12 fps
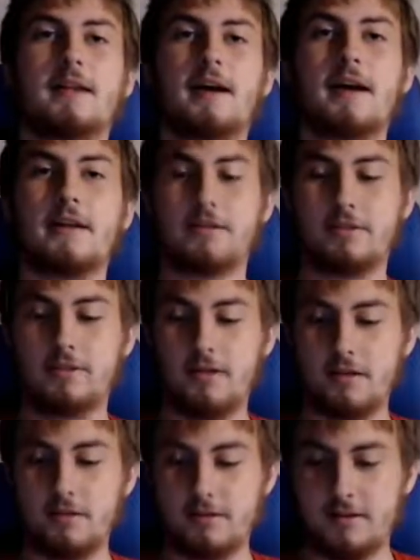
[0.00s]

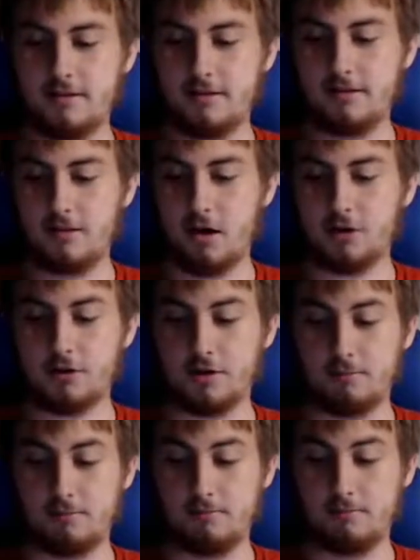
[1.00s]
and
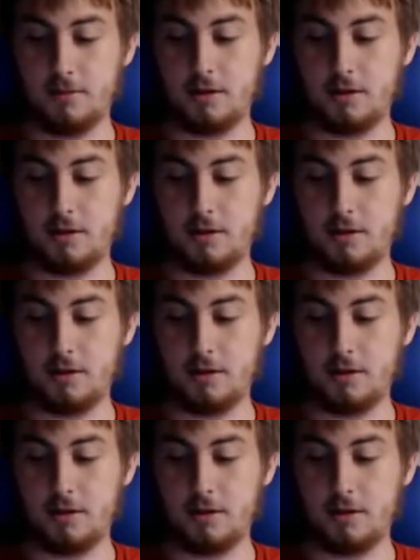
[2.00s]
notching $1